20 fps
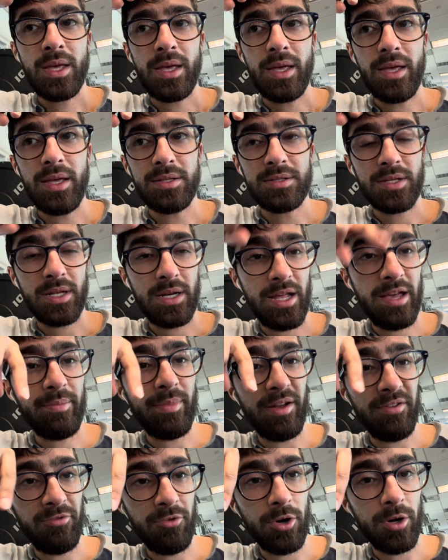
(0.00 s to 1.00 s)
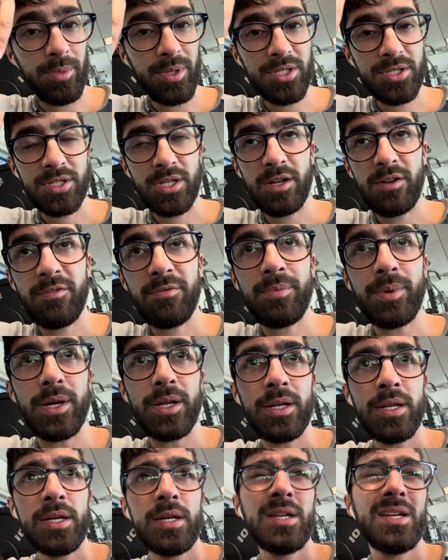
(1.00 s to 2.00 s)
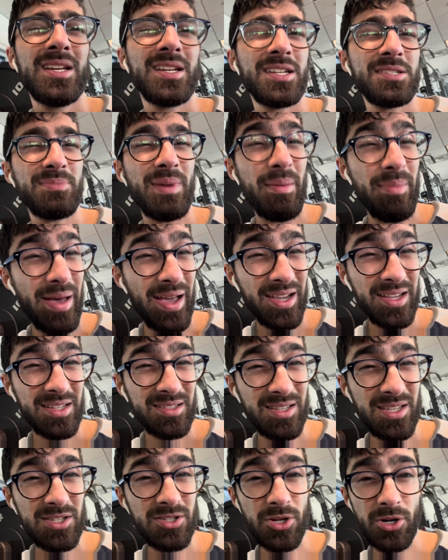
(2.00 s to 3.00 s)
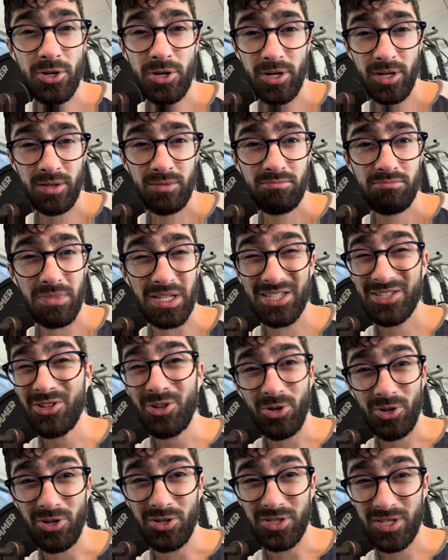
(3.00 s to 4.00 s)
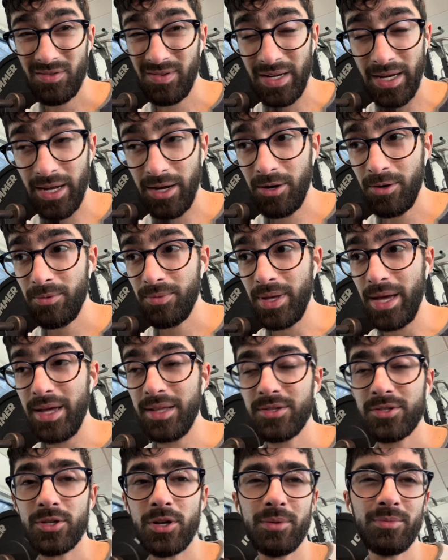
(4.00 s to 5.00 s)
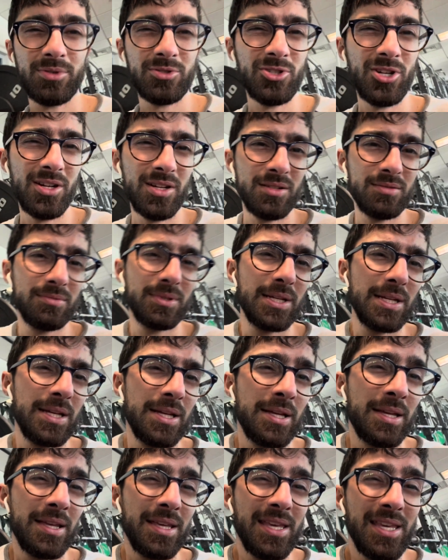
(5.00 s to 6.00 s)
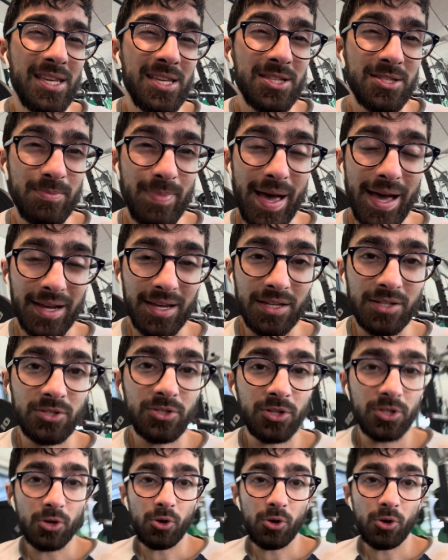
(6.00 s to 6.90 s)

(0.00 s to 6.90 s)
It's gonna have my form and stuff, but because my back is hurting, it still hurts even now. And so I'm trying to ease back into the